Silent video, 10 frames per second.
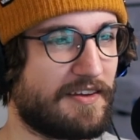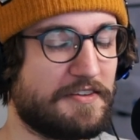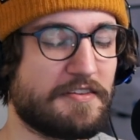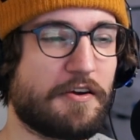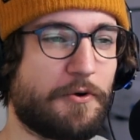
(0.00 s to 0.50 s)

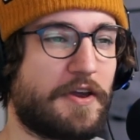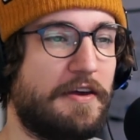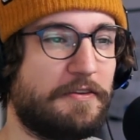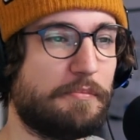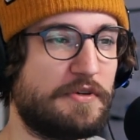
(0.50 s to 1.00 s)
Is it
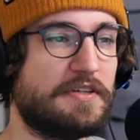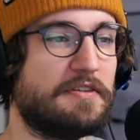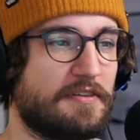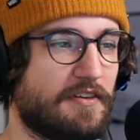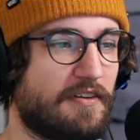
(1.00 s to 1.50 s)
okay to beat
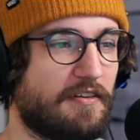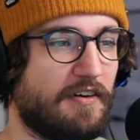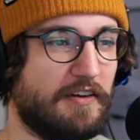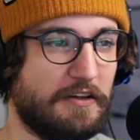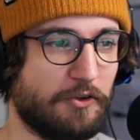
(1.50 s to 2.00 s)

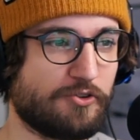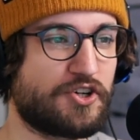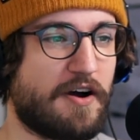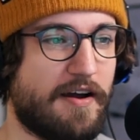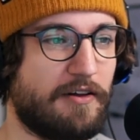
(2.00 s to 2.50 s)
a little
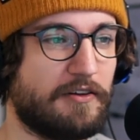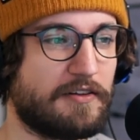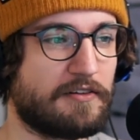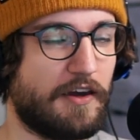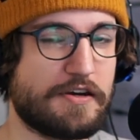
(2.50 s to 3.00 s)
child,
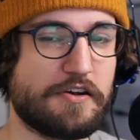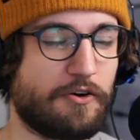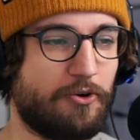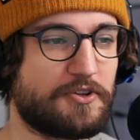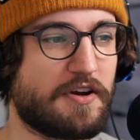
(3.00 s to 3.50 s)

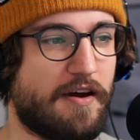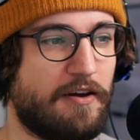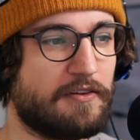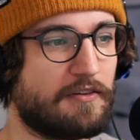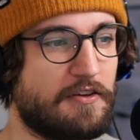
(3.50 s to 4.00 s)
80-year-old
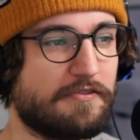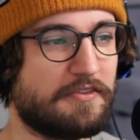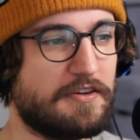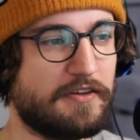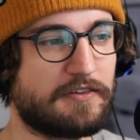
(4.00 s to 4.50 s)
child, if
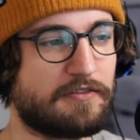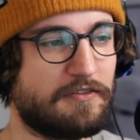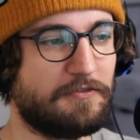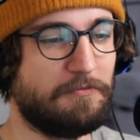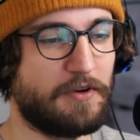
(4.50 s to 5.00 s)
he's
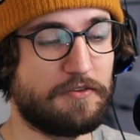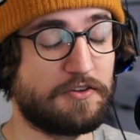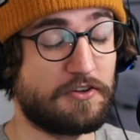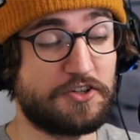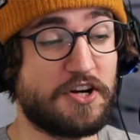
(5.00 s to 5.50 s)

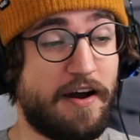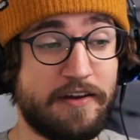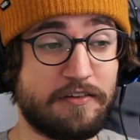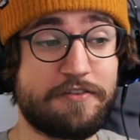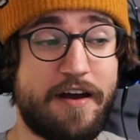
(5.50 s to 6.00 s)
a,
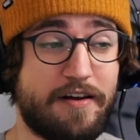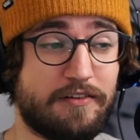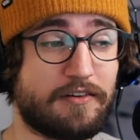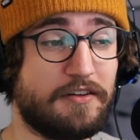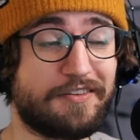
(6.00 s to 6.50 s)
giant
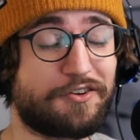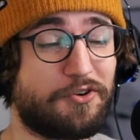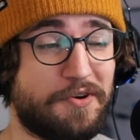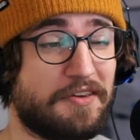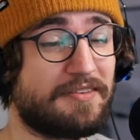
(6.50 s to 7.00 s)
child and
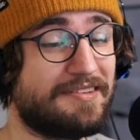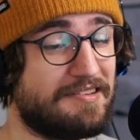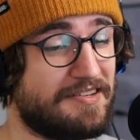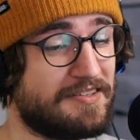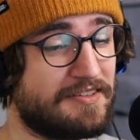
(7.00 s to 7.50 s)
destroying a
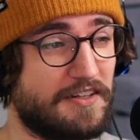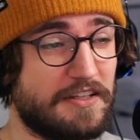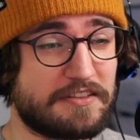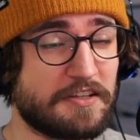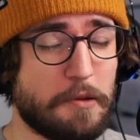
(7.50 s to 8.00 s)
city?
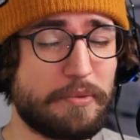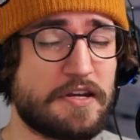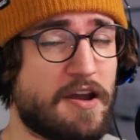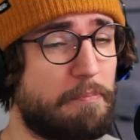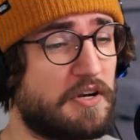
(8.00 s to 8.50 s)
It's still
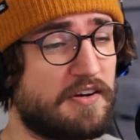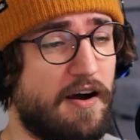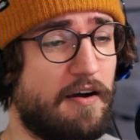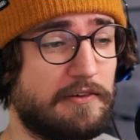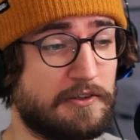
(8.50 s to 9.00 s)
beating up a
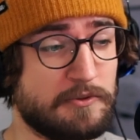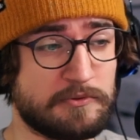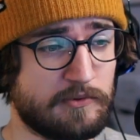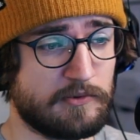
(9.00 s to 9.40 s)
child, no?